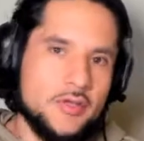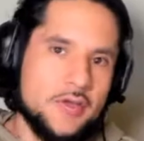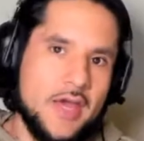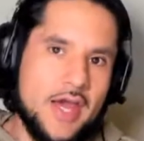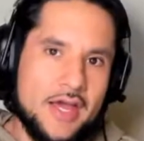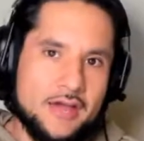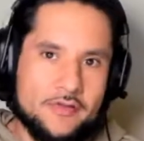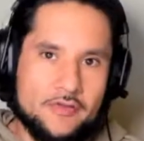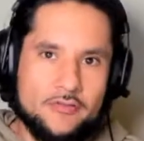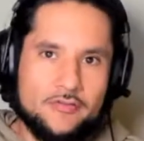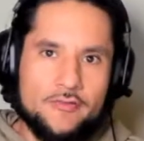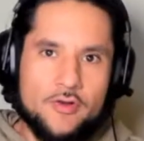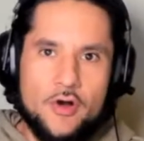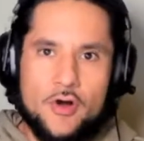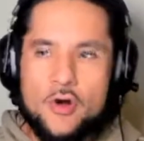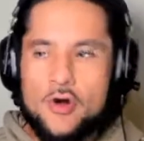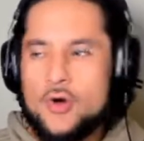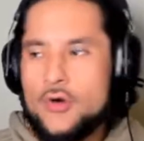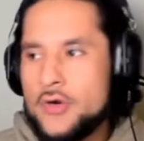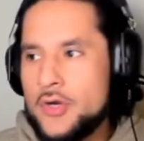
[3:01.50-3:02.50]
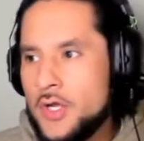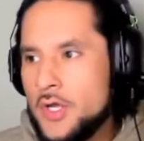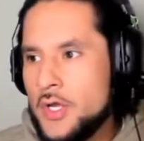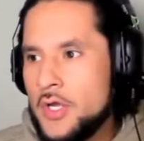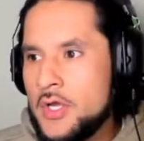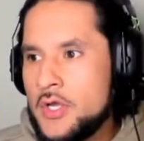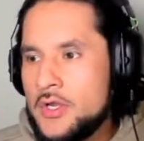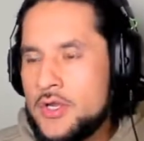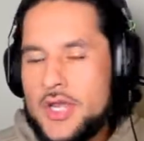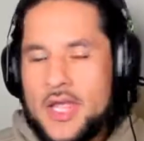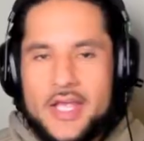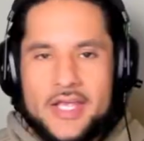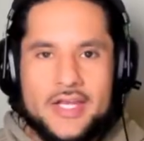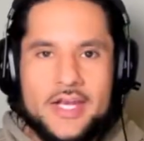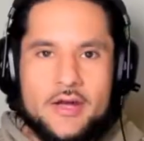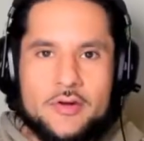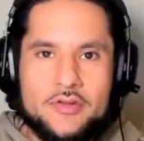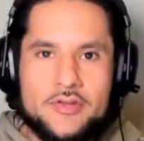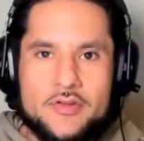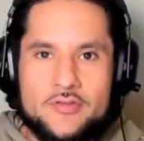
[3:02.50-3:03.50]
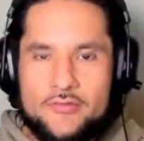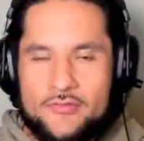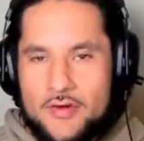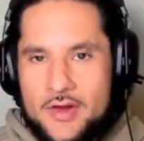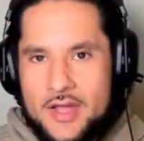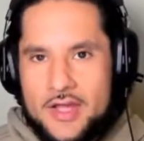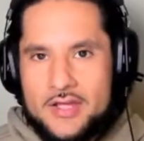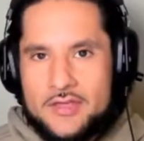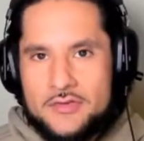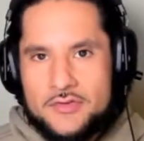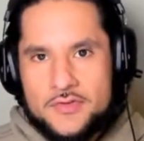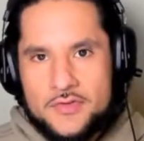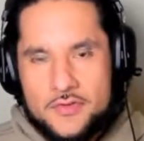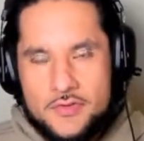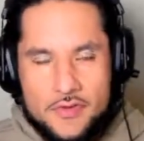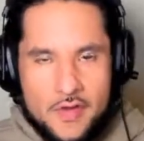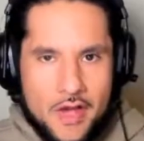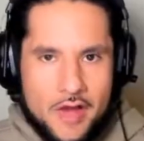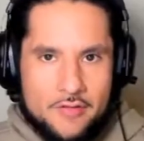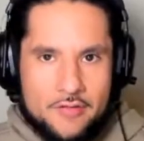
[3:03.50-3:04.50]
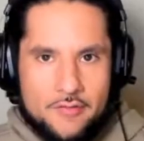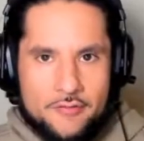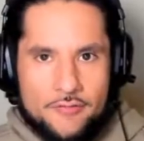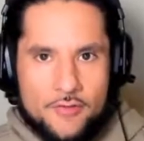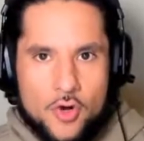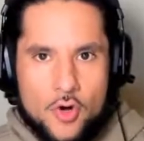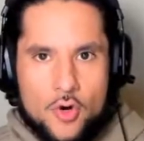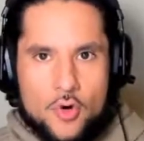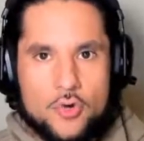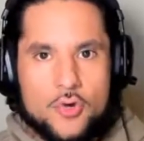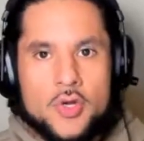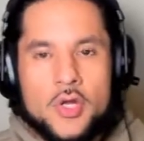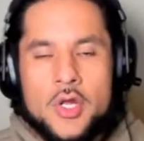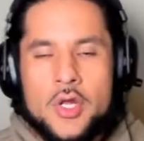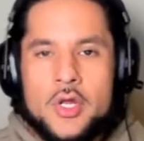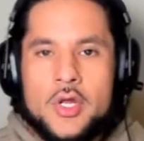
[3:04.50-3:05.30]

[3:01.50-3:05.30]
you have your phone you're hanging out with your friends you have your phone